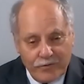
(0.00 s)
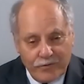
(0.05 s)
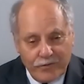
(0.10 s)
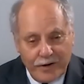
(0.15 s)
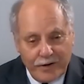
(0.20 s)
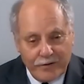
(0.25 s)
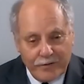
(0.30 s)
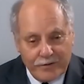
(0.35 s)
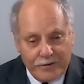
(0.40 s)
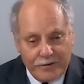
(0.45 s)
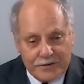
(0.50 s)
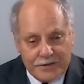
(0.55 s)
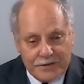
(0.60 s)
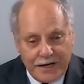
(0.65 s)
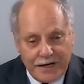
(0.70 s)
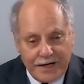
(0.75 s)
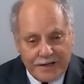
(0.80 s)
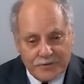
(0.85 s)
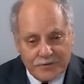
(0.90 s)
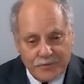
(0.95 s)
theaters
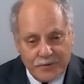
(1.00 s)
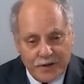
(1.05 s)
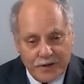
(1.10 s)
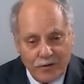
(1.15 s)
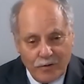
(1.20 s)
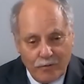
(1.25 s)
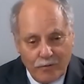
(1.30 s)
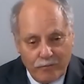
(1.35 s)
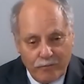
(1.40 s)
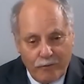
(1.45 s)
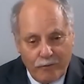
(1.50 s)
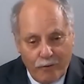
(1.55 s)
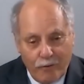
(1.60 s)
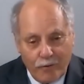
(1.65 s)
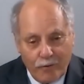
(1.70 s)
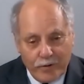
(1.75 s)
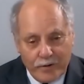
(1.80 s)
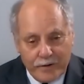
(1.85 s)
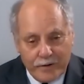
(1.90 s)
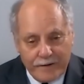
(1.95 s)
as we go
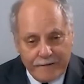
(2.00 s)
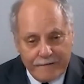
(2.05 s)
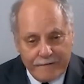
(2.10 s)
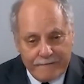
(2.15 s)
forward.